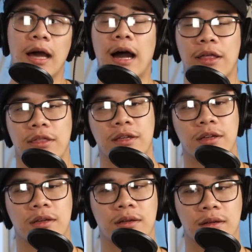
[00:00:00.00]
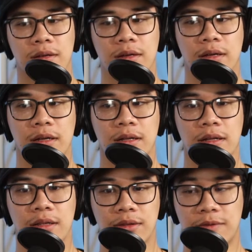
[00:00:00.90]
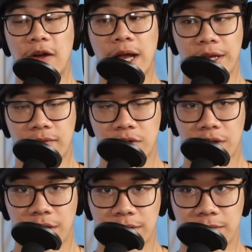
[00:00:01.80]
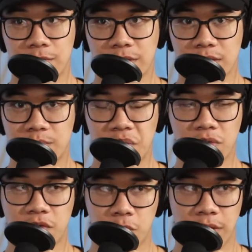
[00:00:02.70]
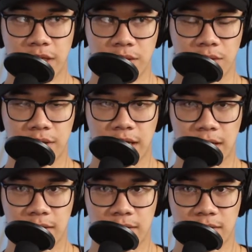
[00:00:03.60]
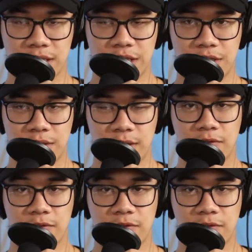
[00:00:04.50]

I think Violet Evergarden was a beautiful way to look at CG,